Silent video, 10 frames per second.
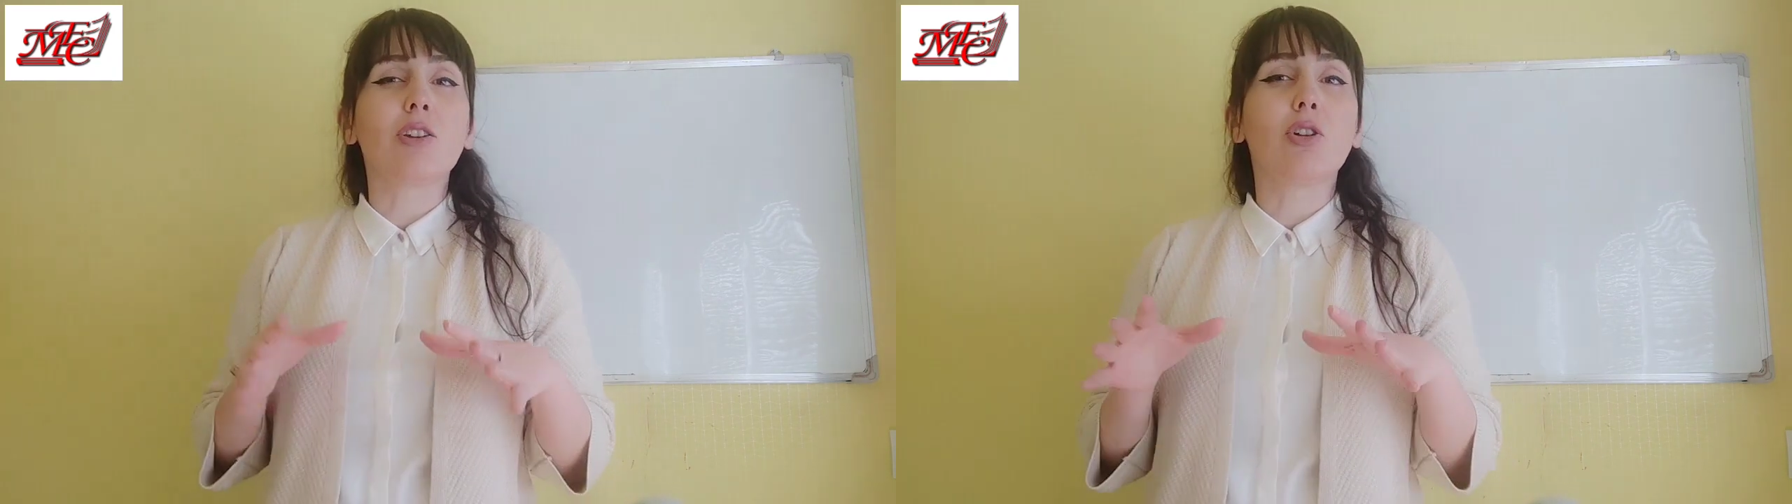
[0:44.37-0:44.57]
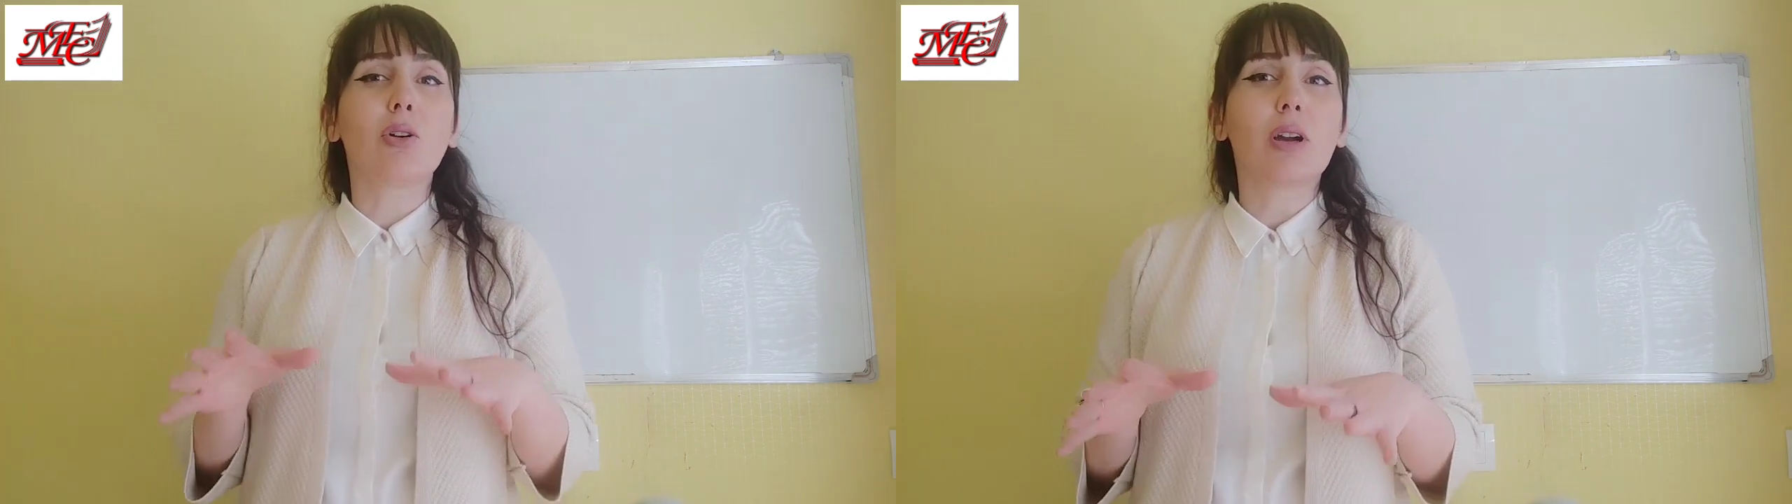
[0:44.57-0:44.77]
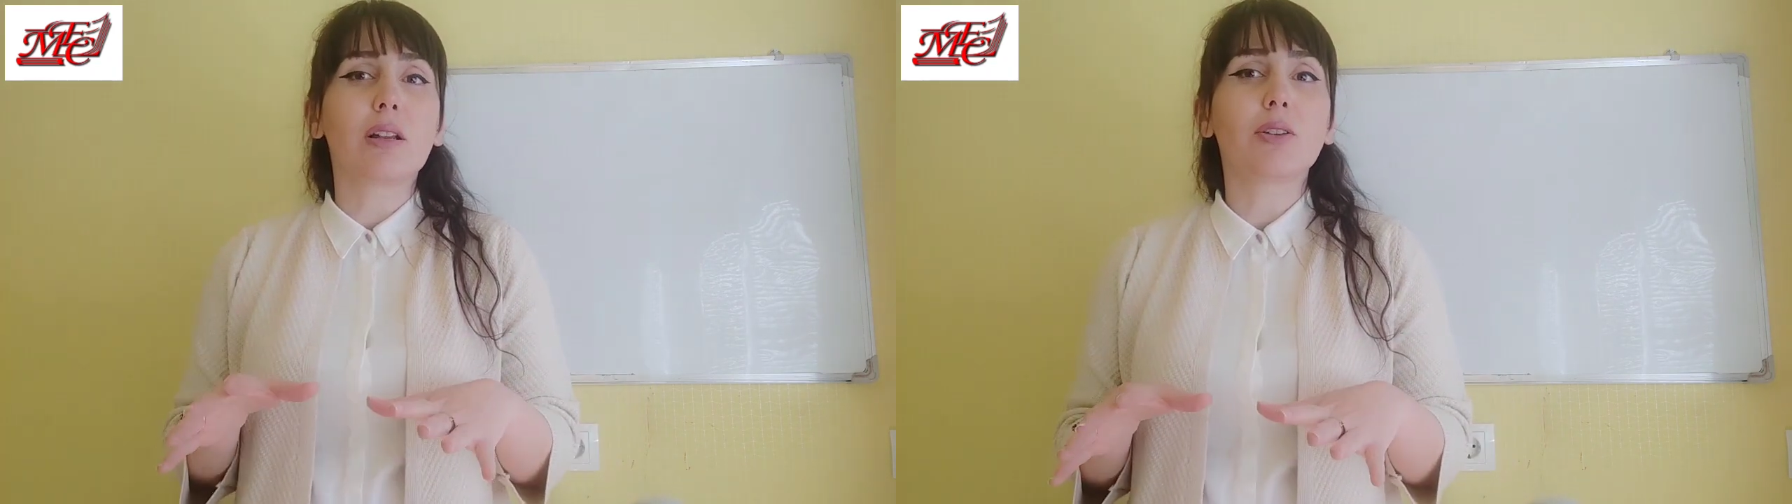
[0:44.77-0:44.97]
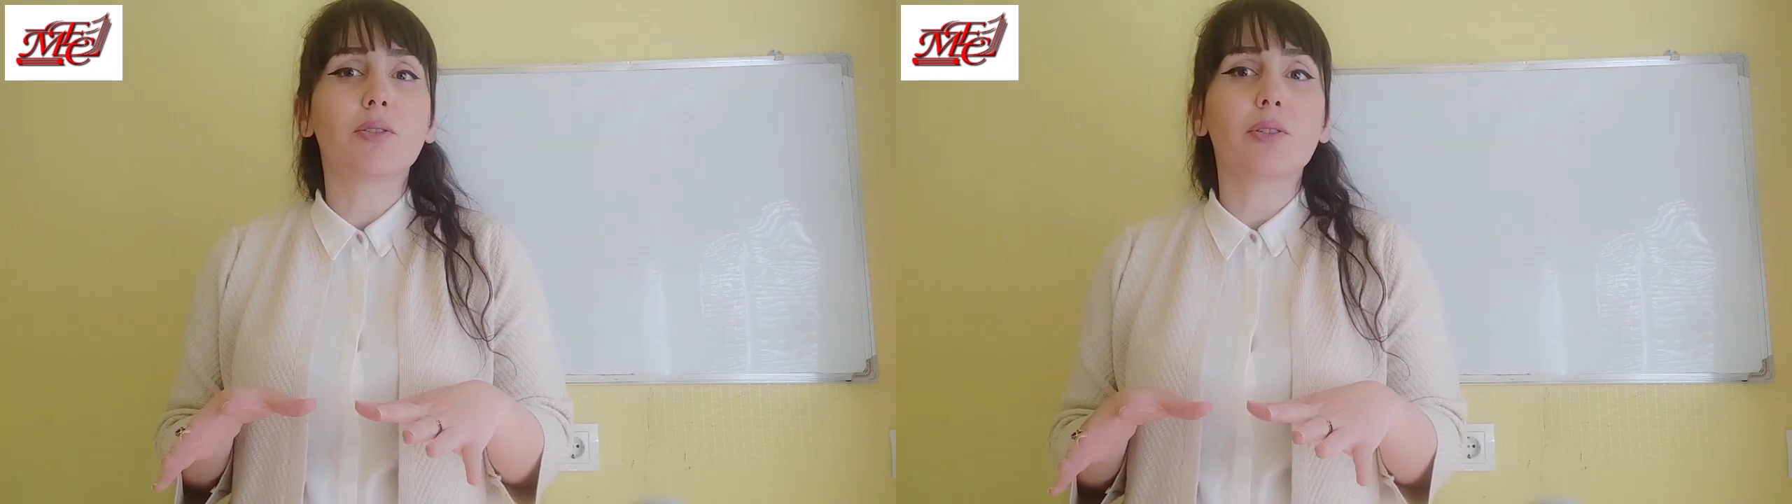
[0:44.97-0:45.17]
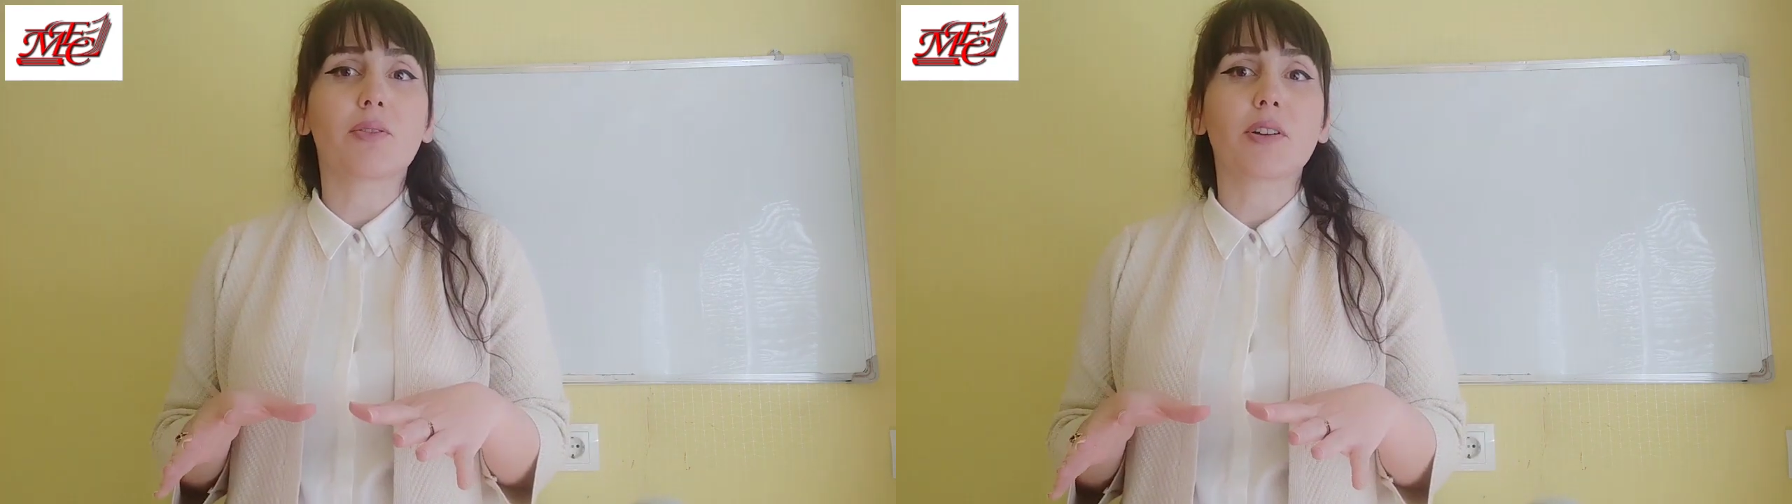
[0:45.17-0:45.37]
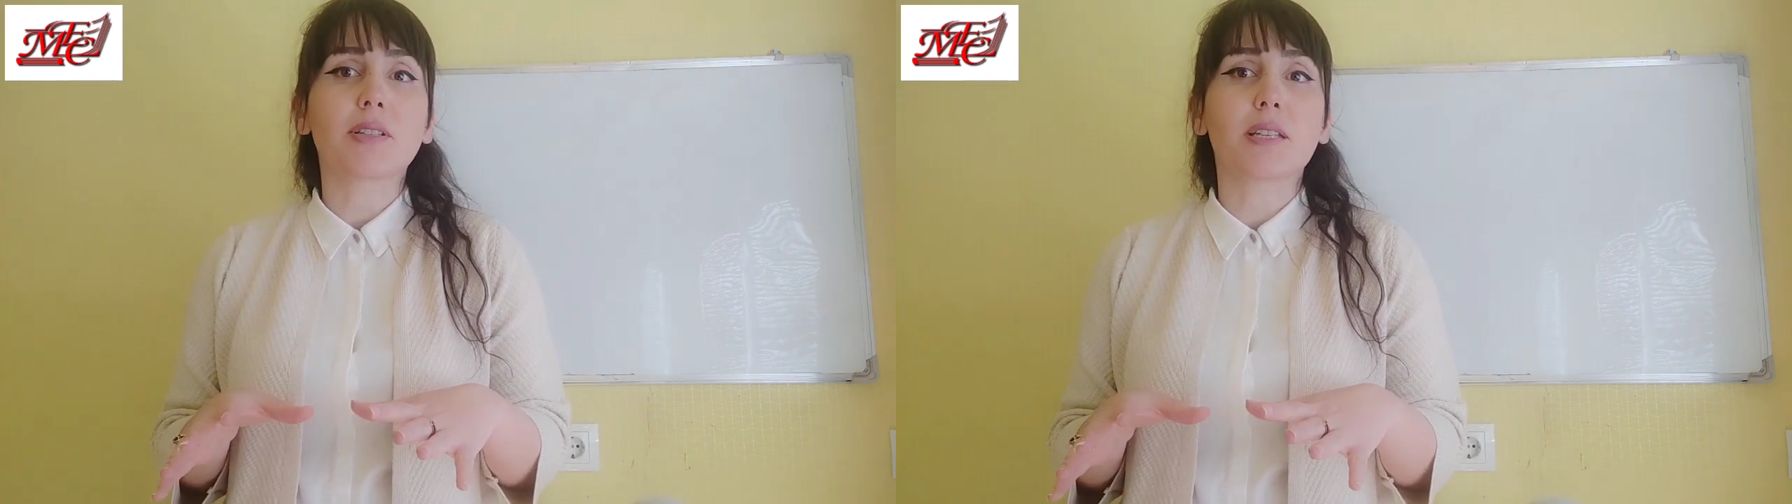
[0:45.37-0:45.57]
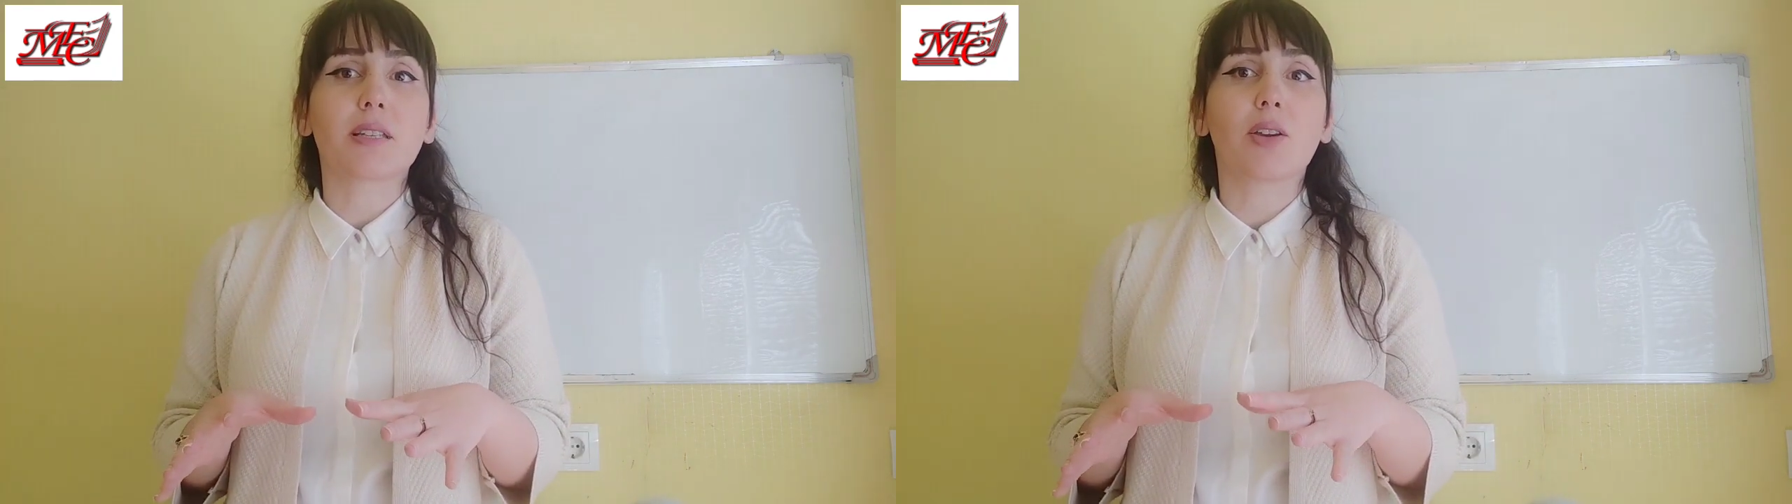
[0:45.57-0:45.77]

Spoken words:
local university